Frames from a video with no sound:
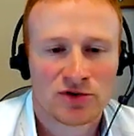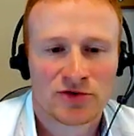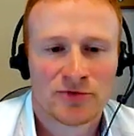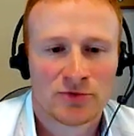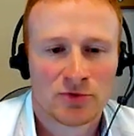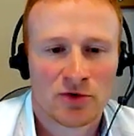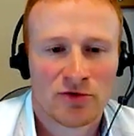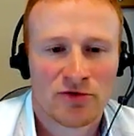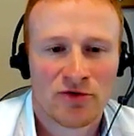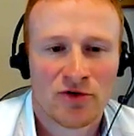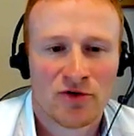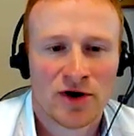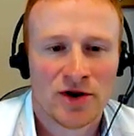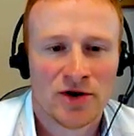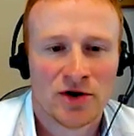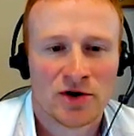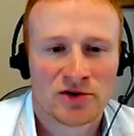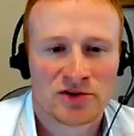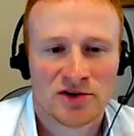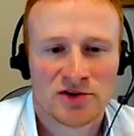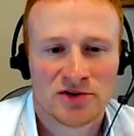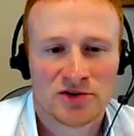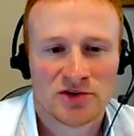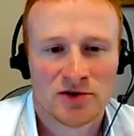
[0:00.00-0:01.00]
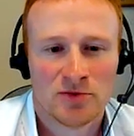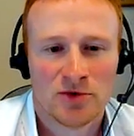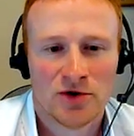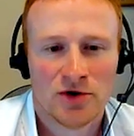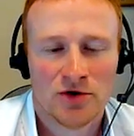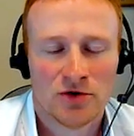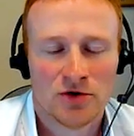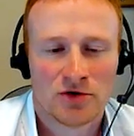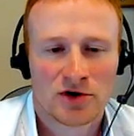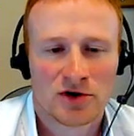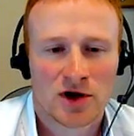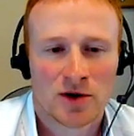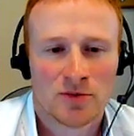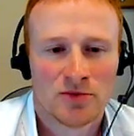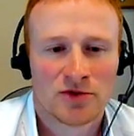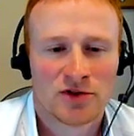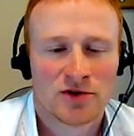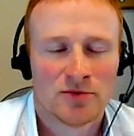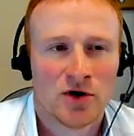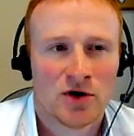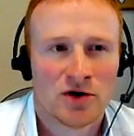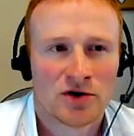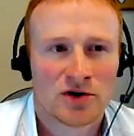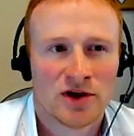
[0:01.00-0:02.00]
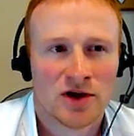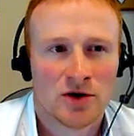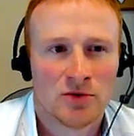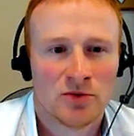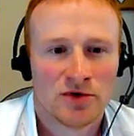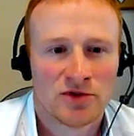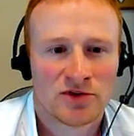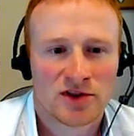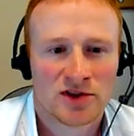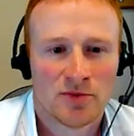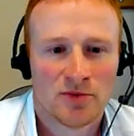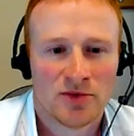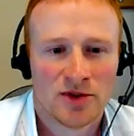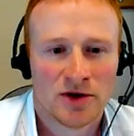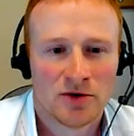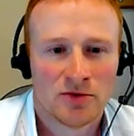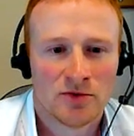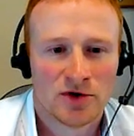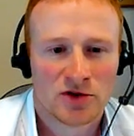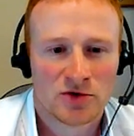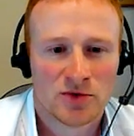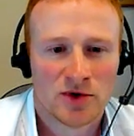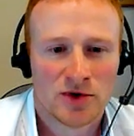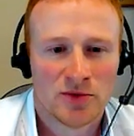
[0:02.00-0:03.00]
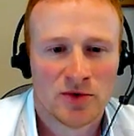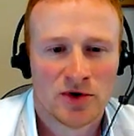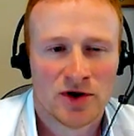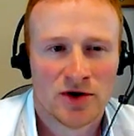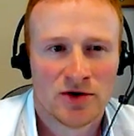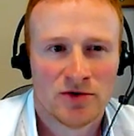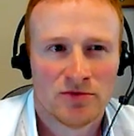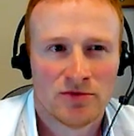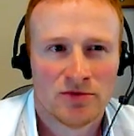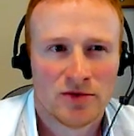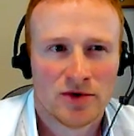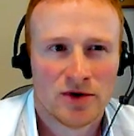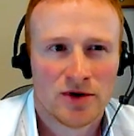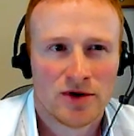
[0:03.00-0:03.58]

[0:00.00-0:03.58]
refine our system and not come to market with something which we weren't,